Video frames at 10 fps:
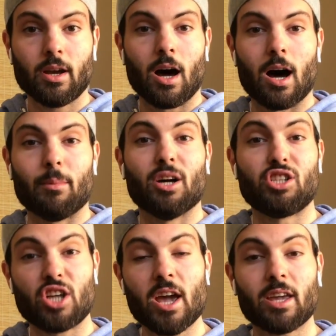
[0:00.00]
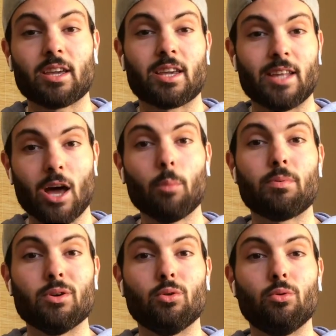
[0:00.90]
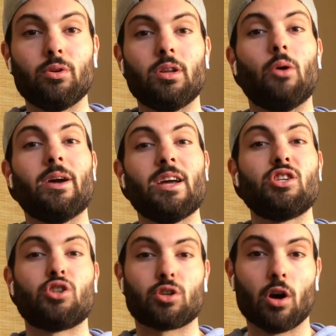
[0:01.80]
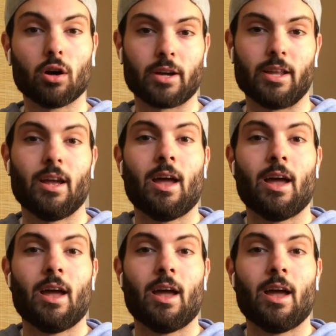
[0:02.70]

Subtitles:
a shake can help you, hit your target.